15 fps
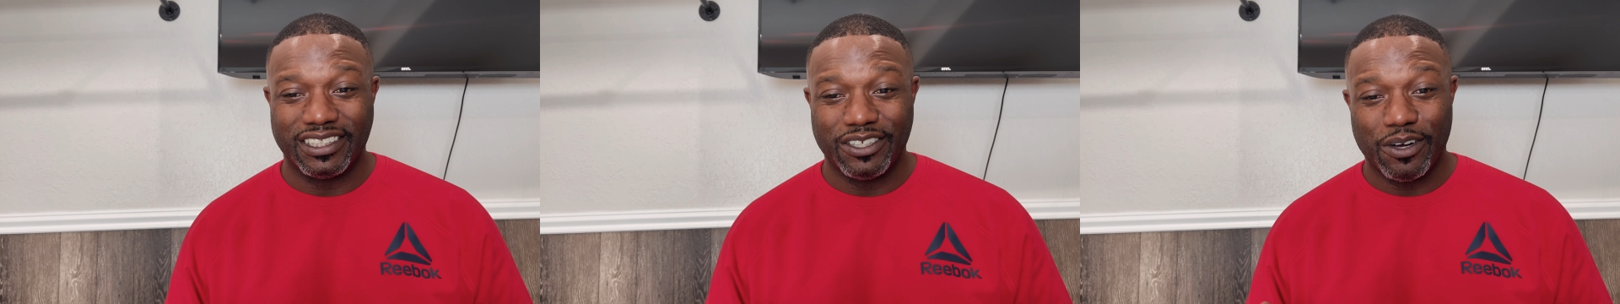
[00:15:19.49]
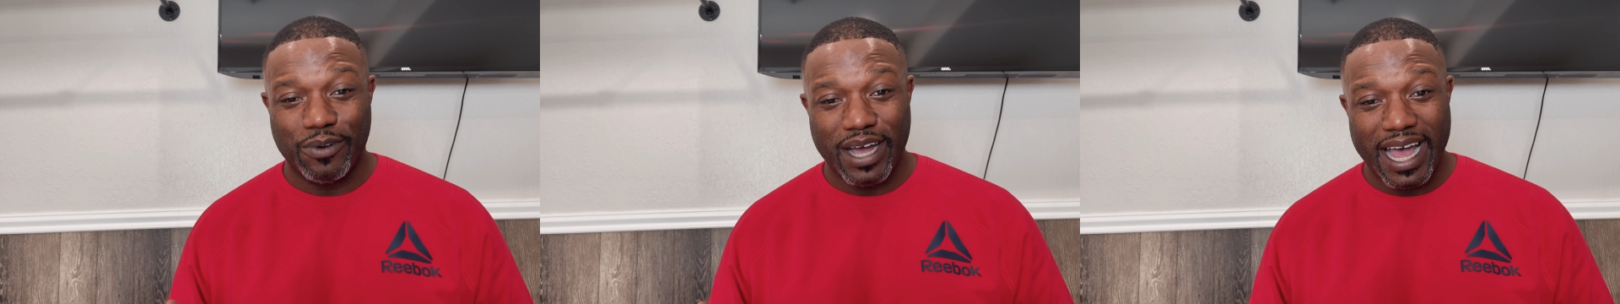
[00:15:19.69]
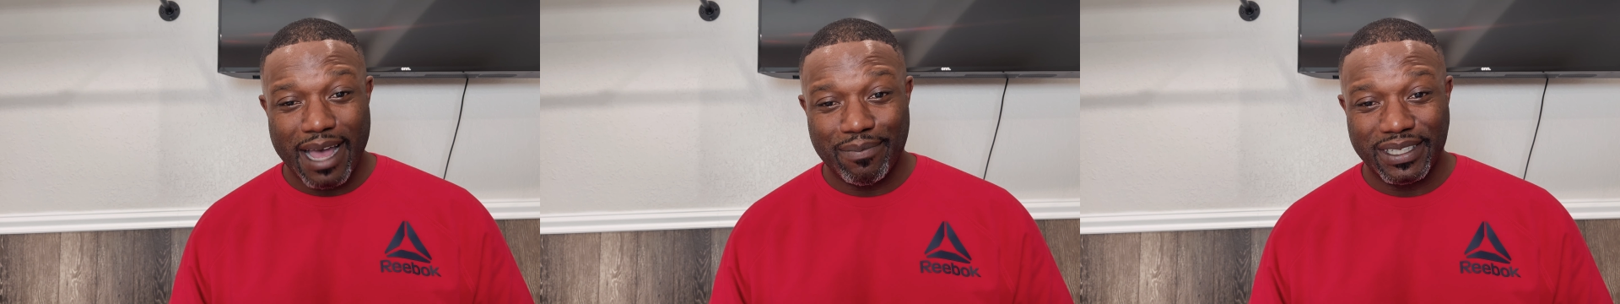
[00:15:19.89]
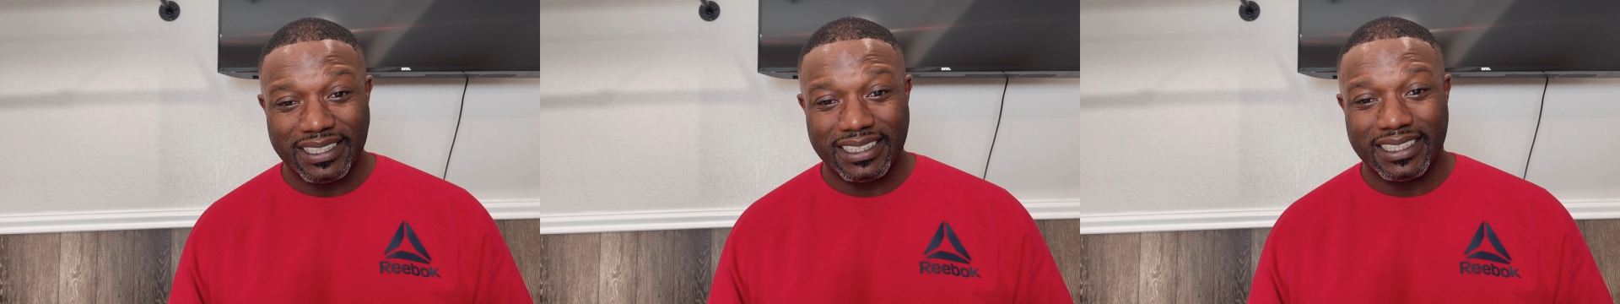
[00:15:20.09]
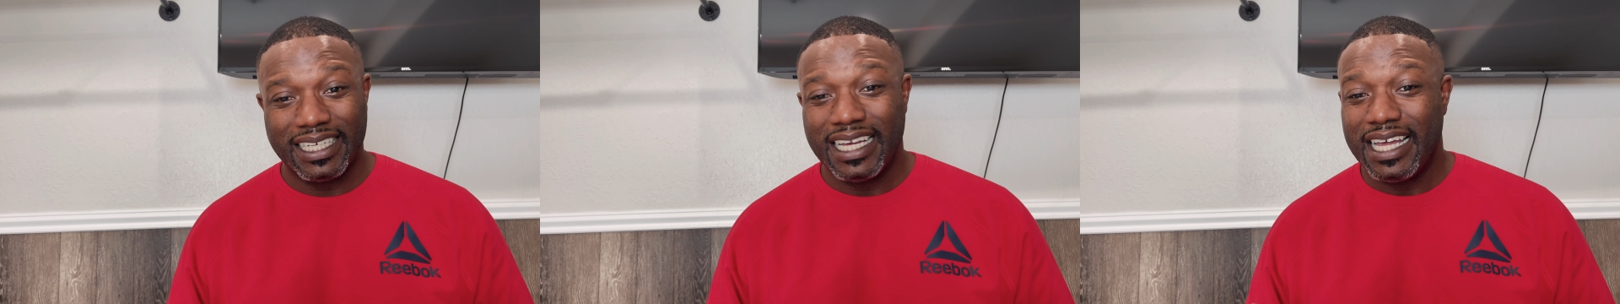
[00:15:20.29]
know what
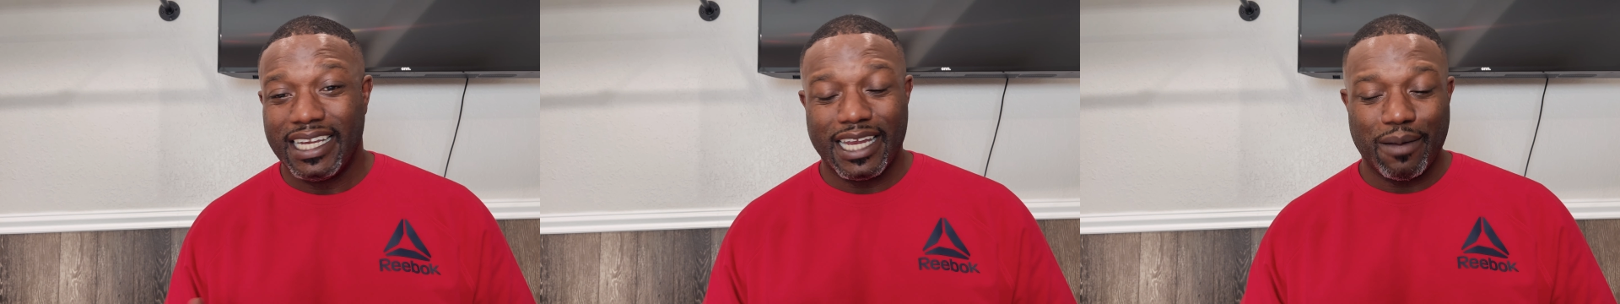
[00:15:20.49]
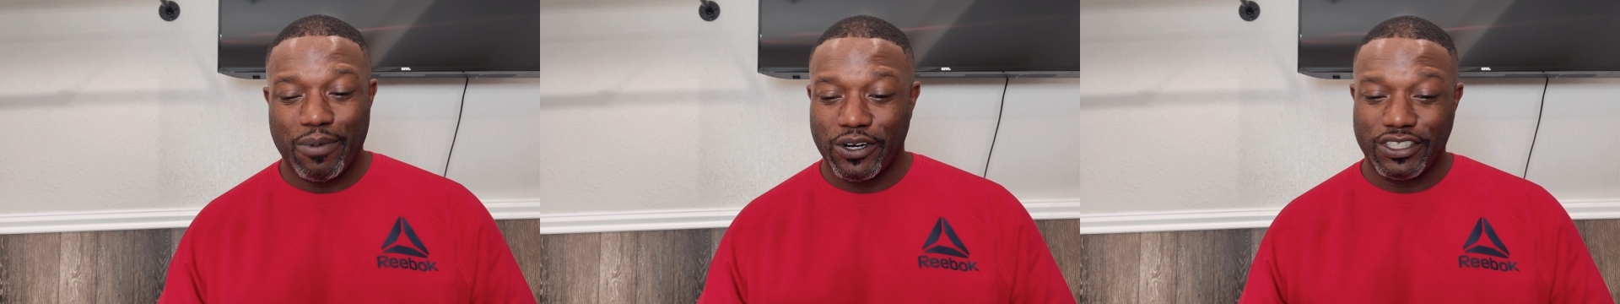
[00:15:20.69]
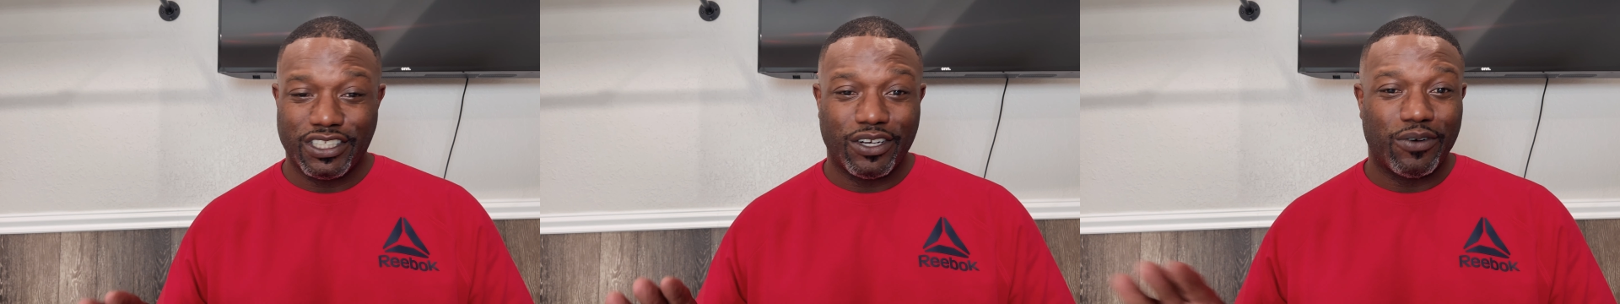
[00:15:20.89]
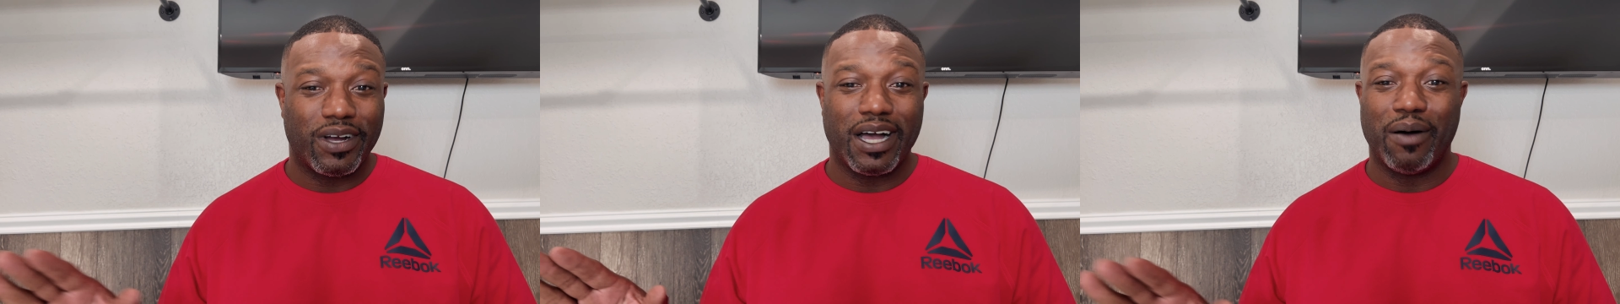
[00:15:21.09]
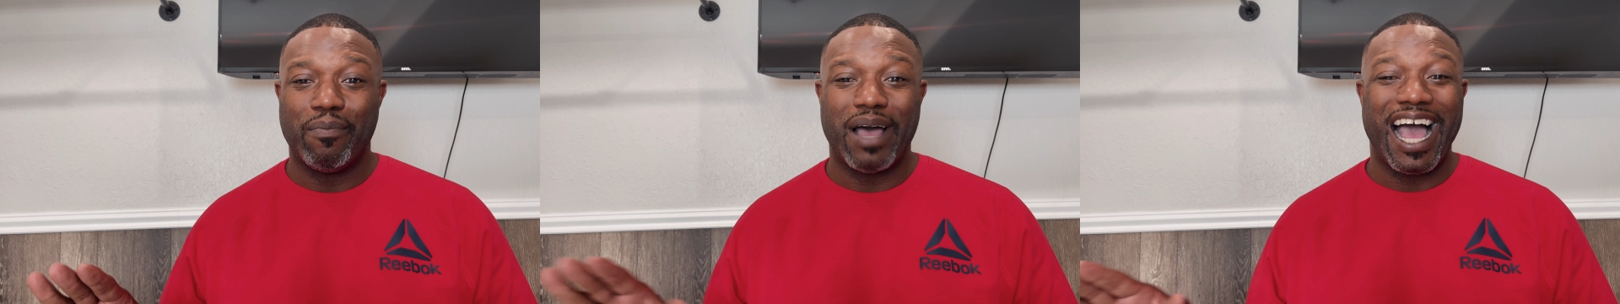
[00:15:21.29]
happens? That person don't
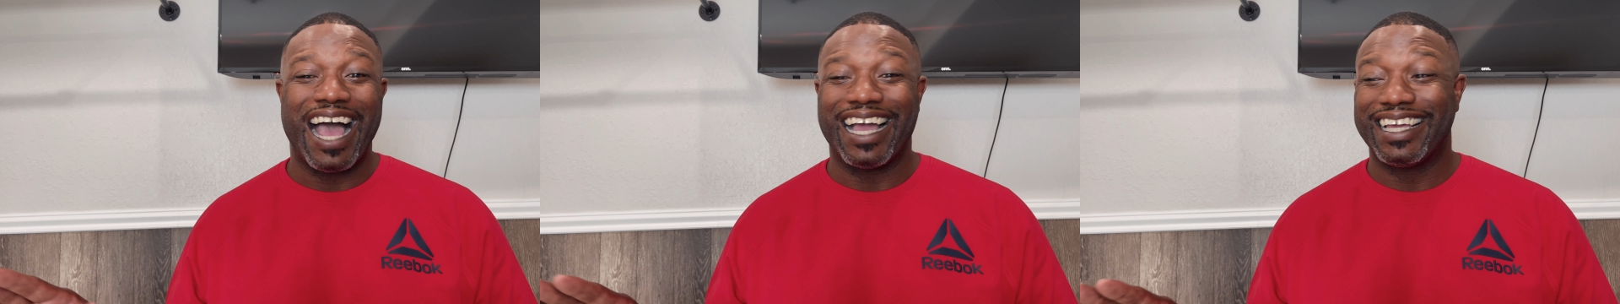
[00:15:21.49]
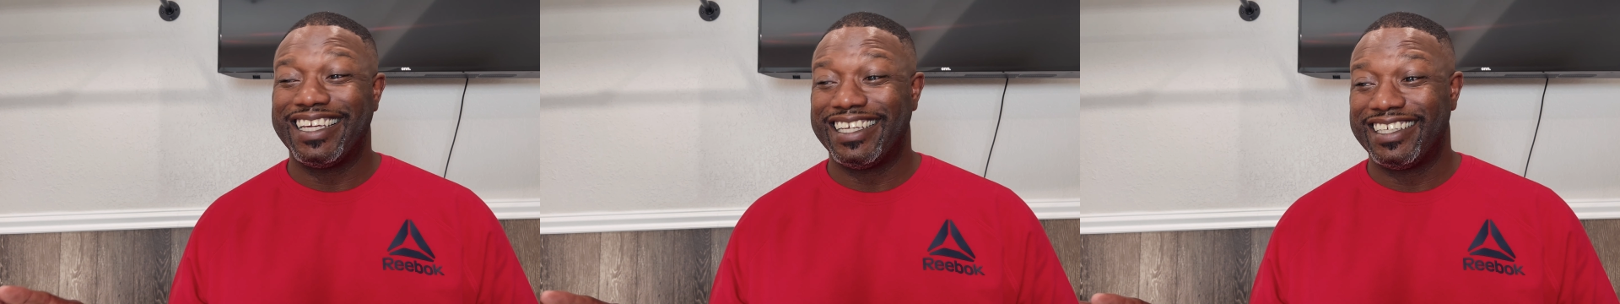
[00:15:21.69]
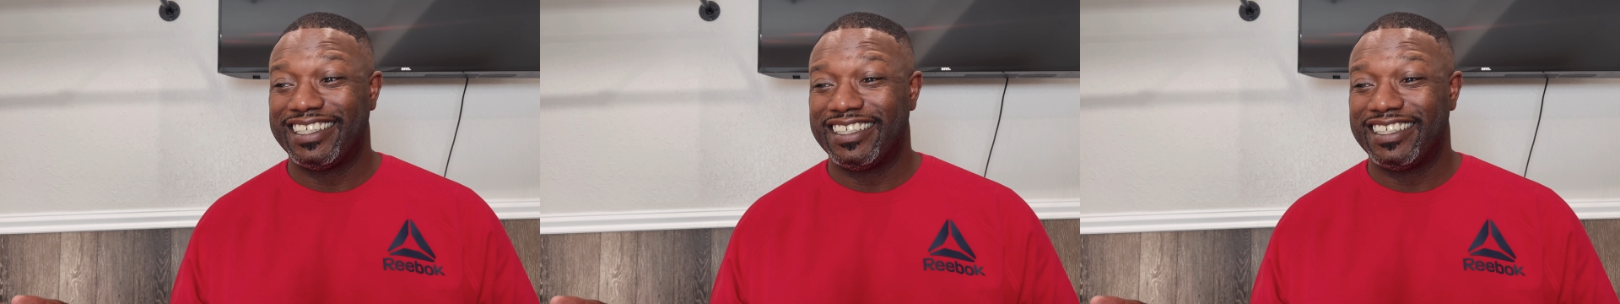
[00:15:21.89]
come back.